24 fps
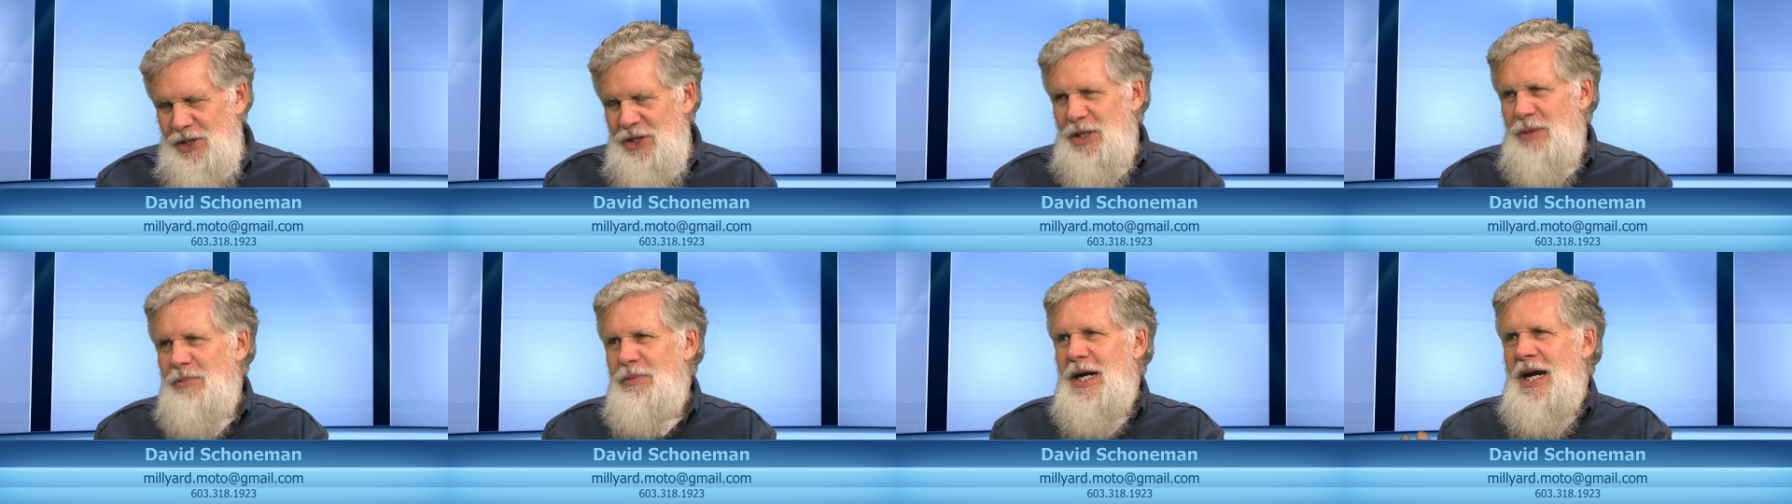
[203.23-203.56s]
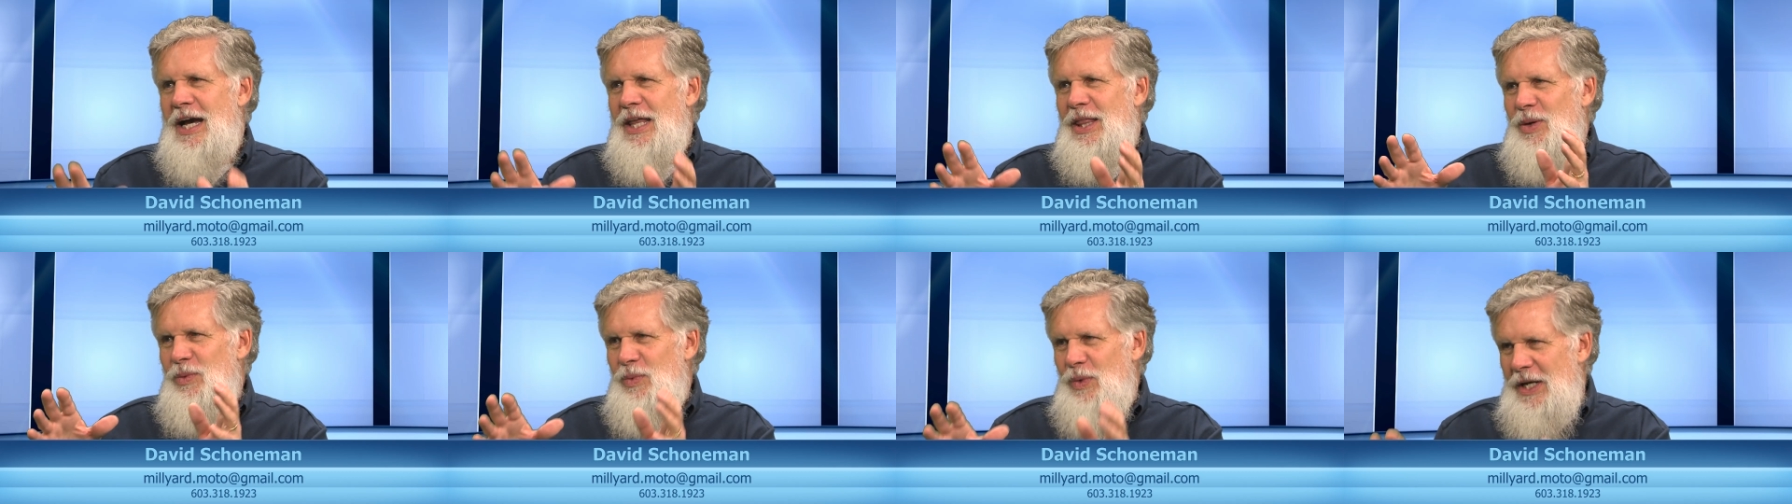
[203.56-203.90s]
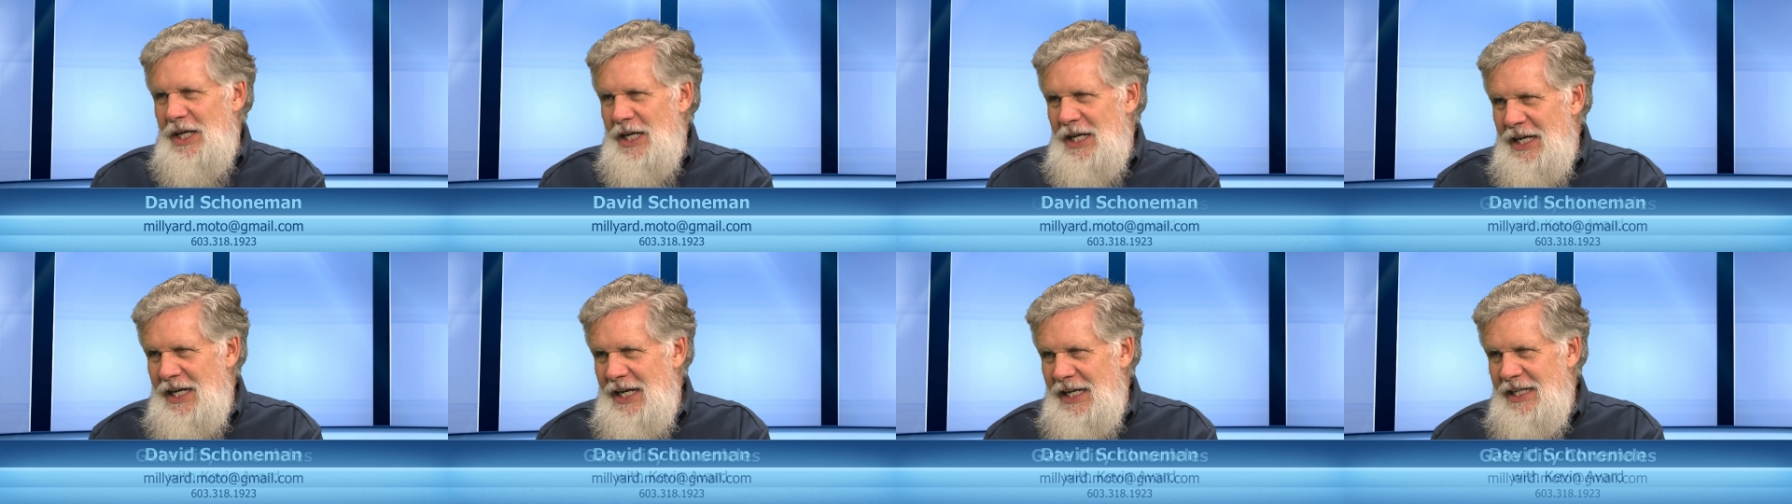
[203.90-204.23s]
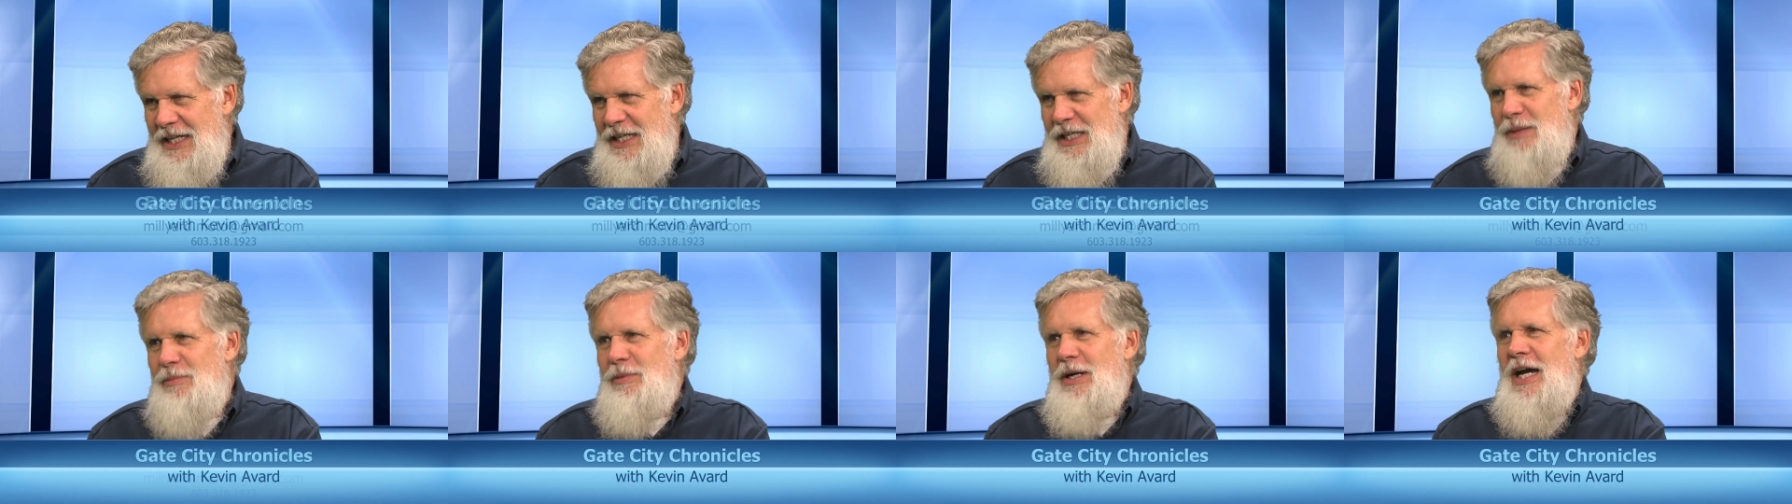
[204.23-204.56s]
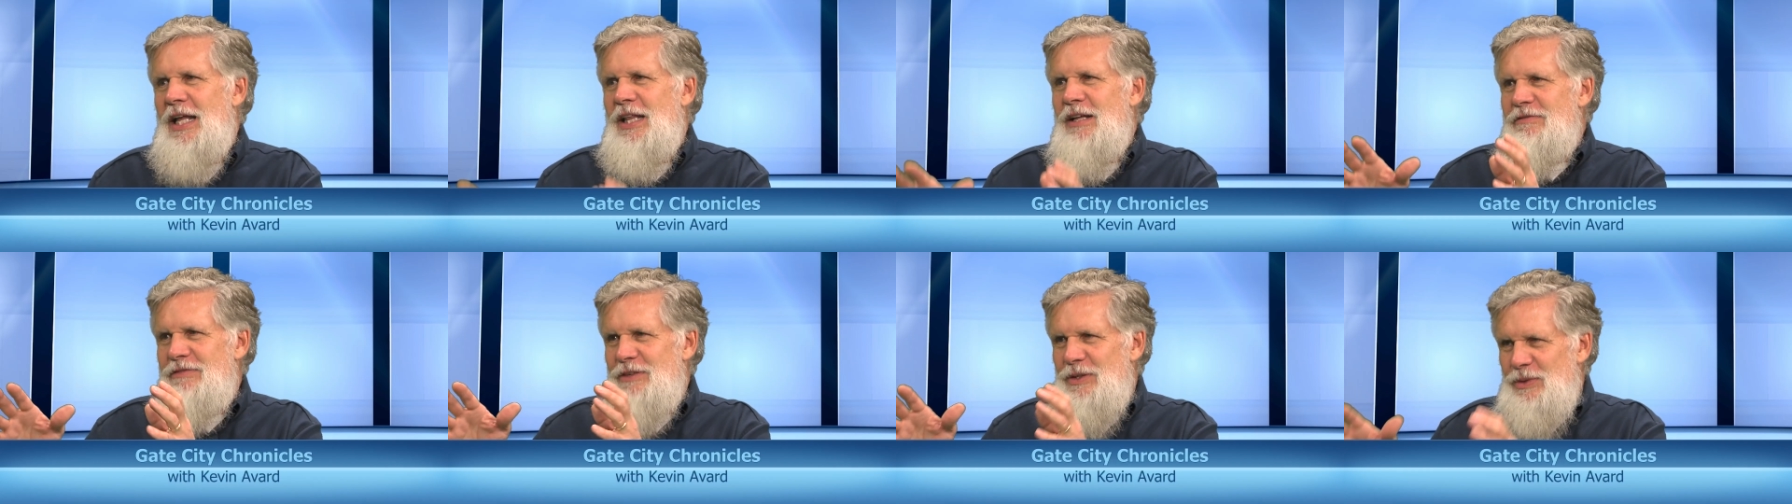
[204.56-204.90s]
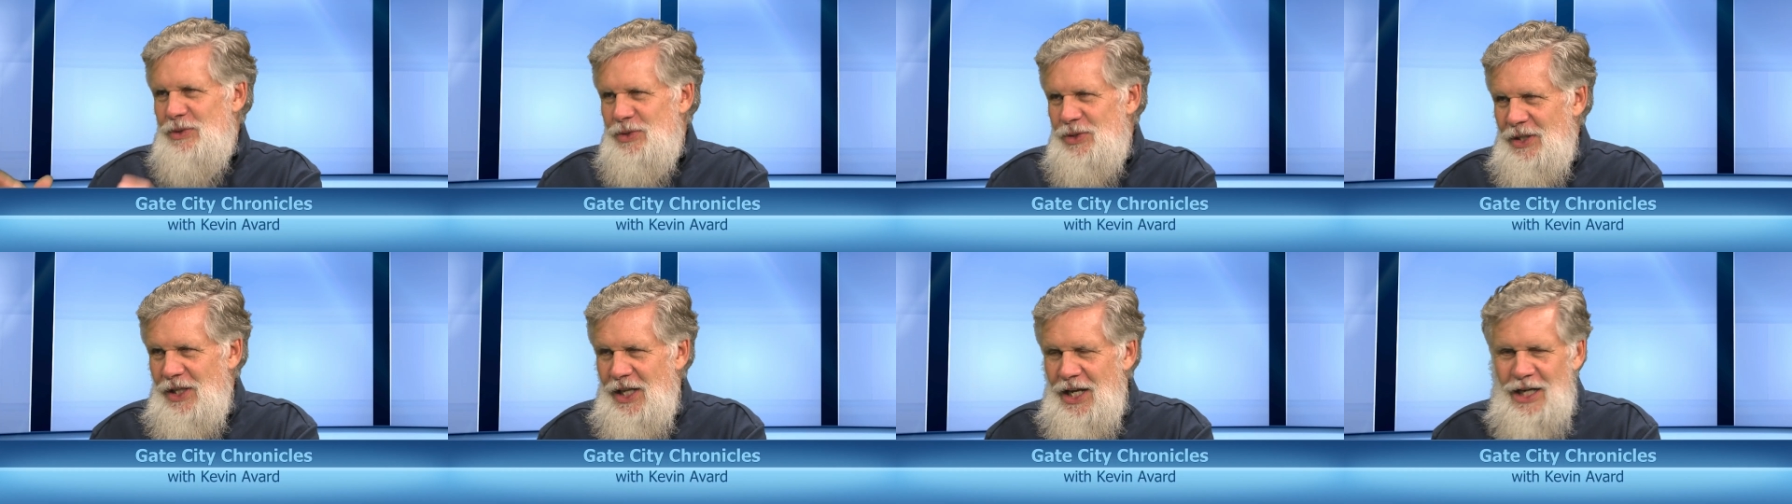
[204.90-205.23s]
and you buy the wing, then you buy the
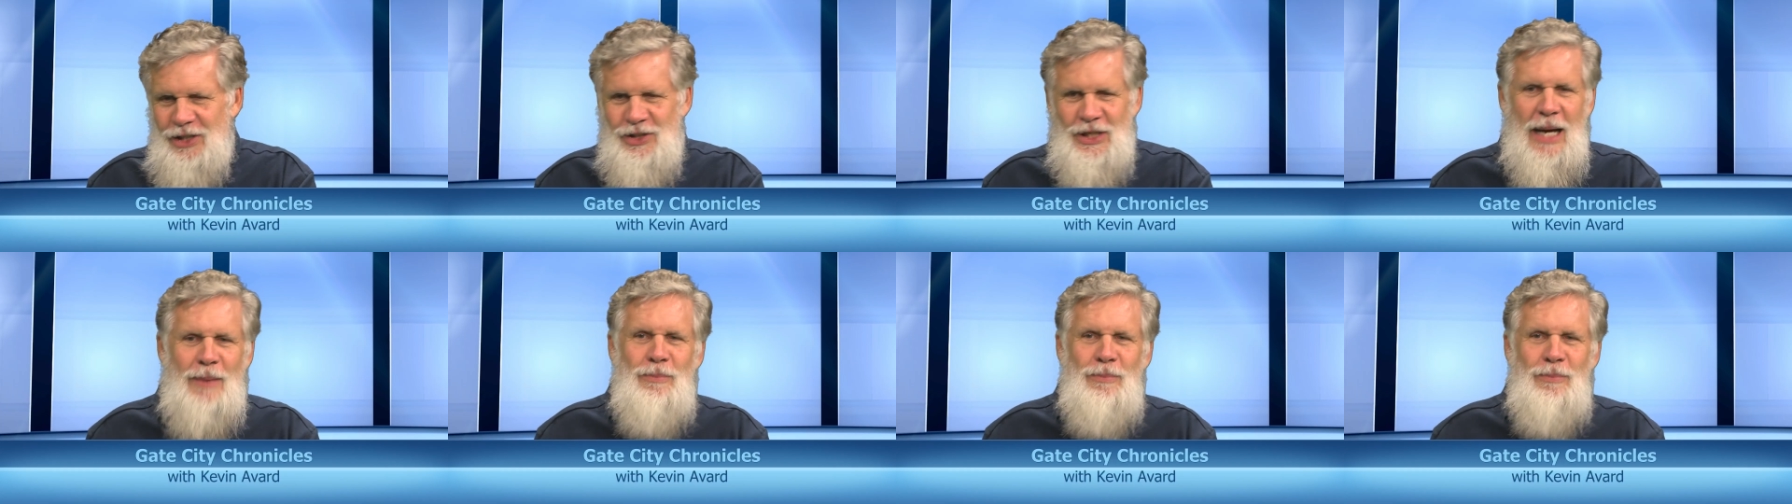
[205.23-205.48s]
fuselage.